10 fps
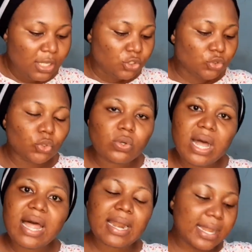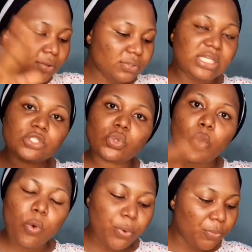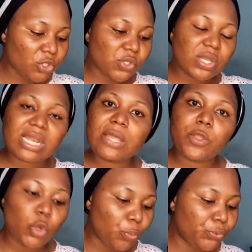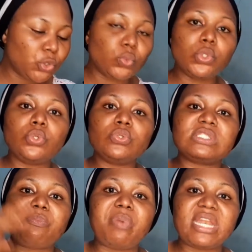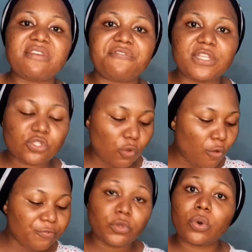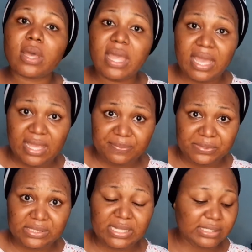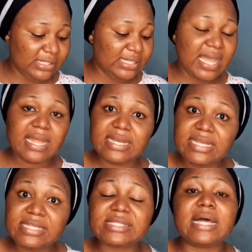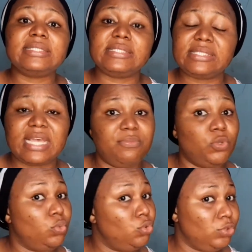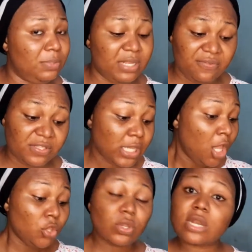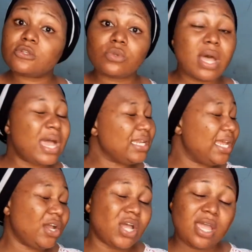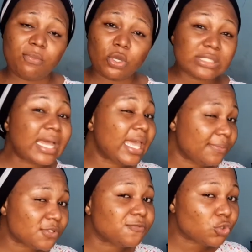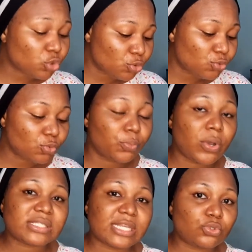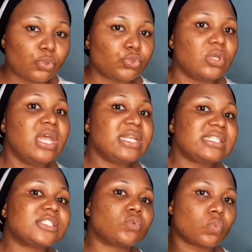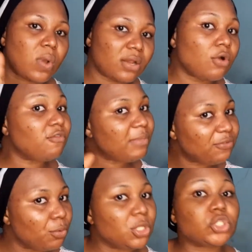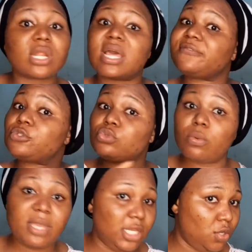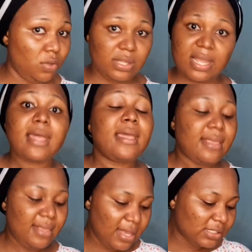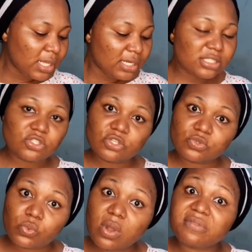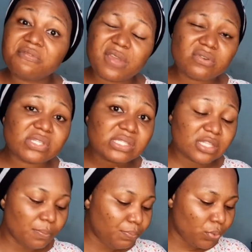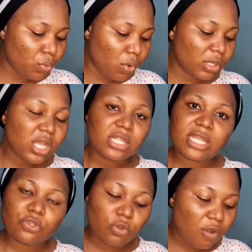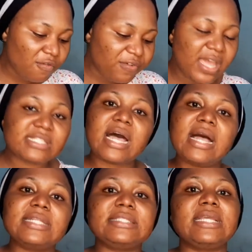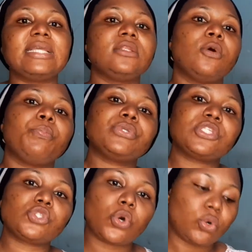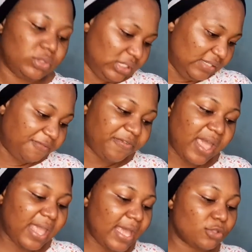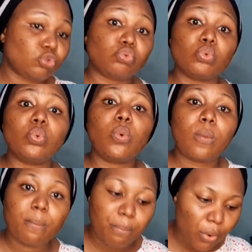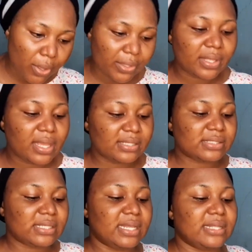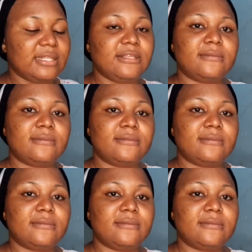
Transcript: Don't allow it open, because when you allow it open, you will lose the benefits of your herbs. That is the anise and the thyme. You will lose the benefits. You can also add other herbs if you choose to, but as I told you, this is one of my formulation. I have so many other. Yes, this is just one very simple one. Now you cover it and then put it on the fire to boil. Exactly.